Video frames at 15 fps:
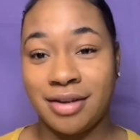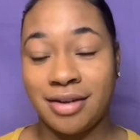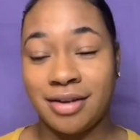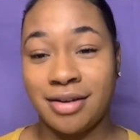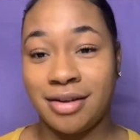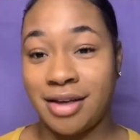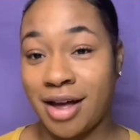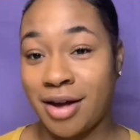
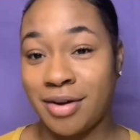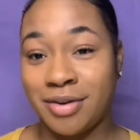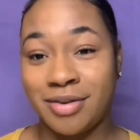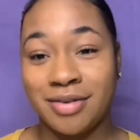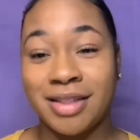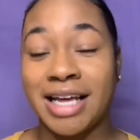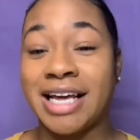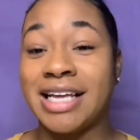Y'all,
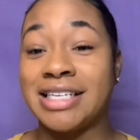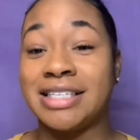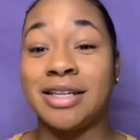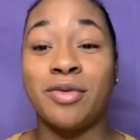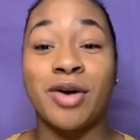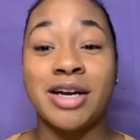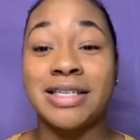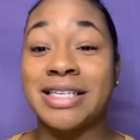that is the
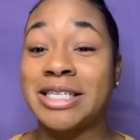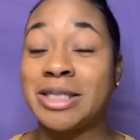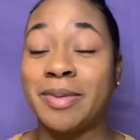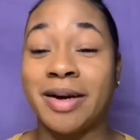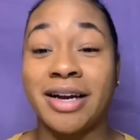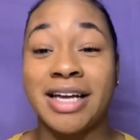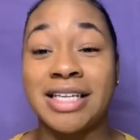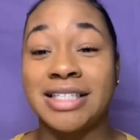worst
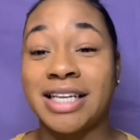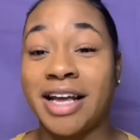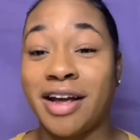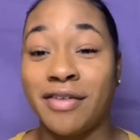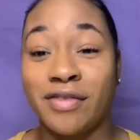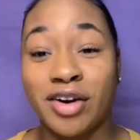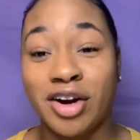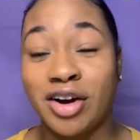experience
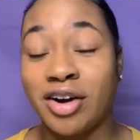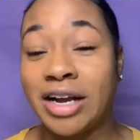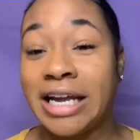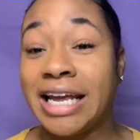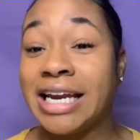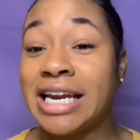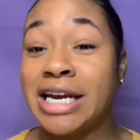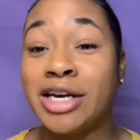ever.
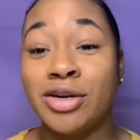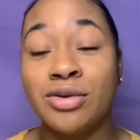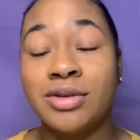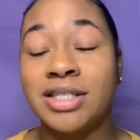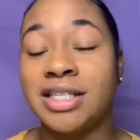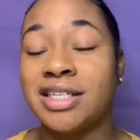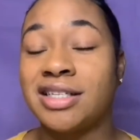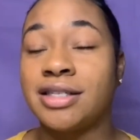Getting
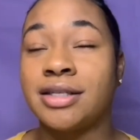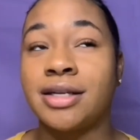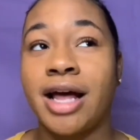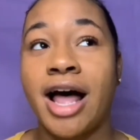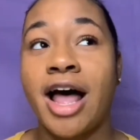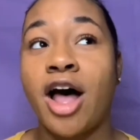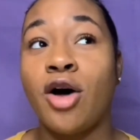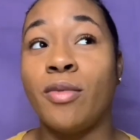induced is,
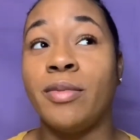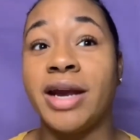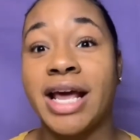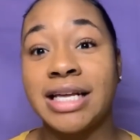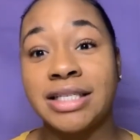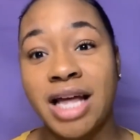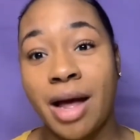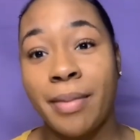I hope
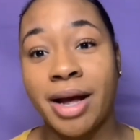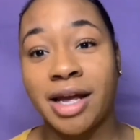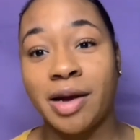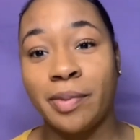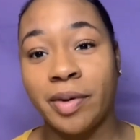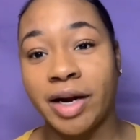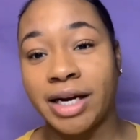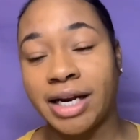next time I get
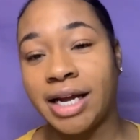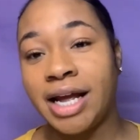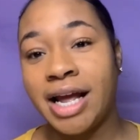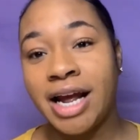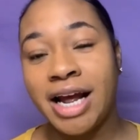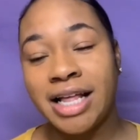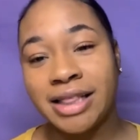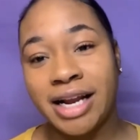pregnant
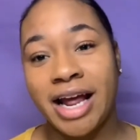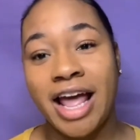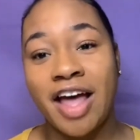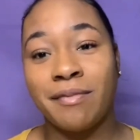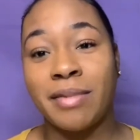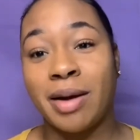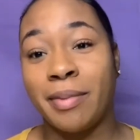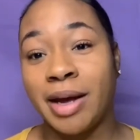that I have
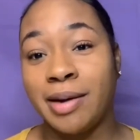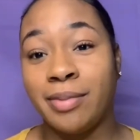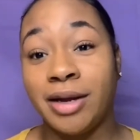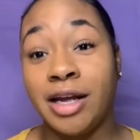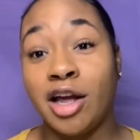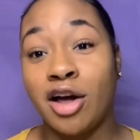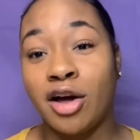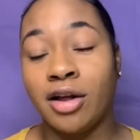my
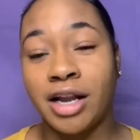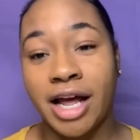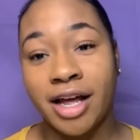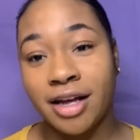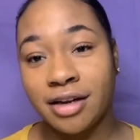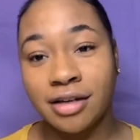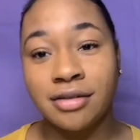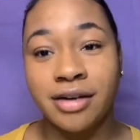baby
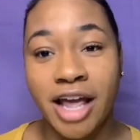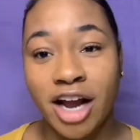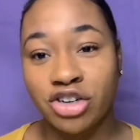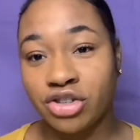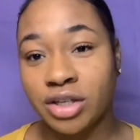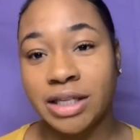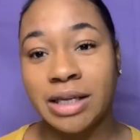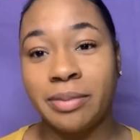like
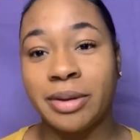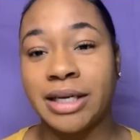naturally, because